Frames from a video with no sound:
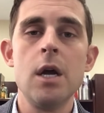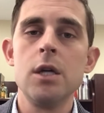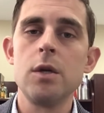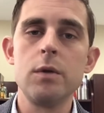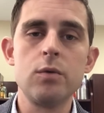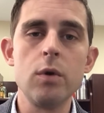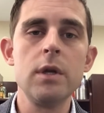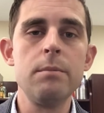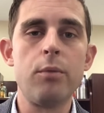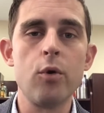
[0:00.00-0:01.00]
So it's really
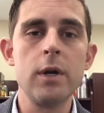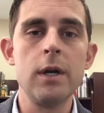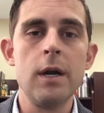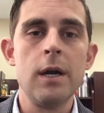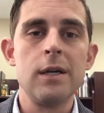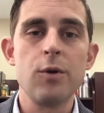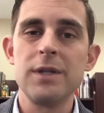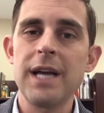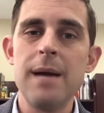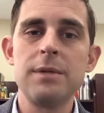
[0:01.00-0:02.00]
important during
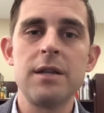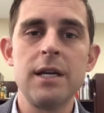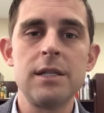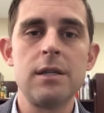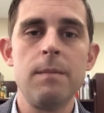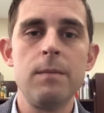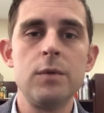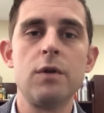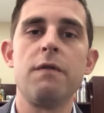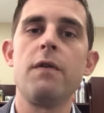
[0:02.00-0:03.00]
times like this
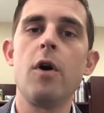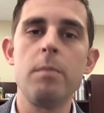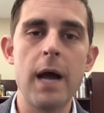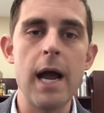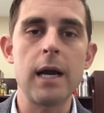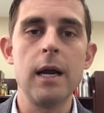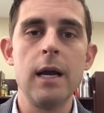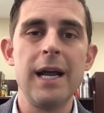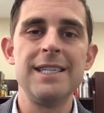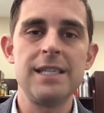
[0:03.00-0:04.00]
to fall back
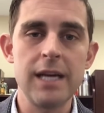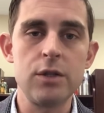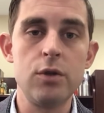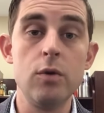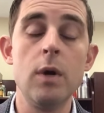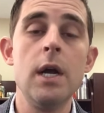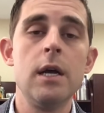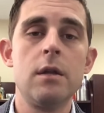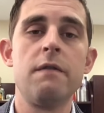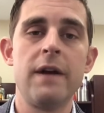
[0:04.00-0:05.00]
and stick to
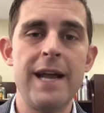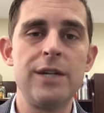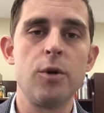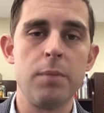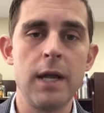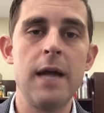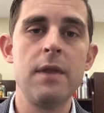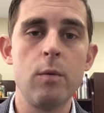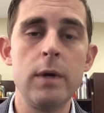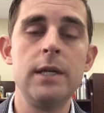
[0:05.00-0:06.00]
the financial plan
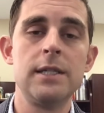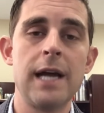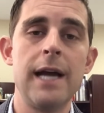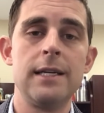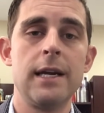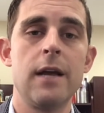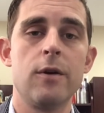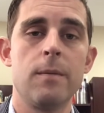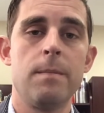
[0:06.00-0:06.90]
that we designed together.